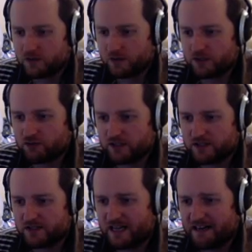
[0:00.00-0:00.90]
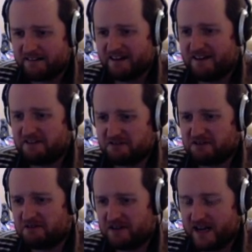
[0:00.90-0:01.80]
So all these Christians are like, oh, you're
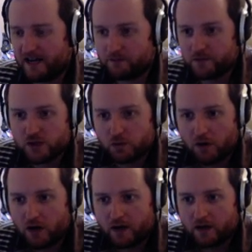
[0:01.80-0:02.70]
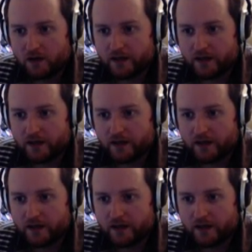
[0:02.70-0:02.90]
gonna go to hell. So what?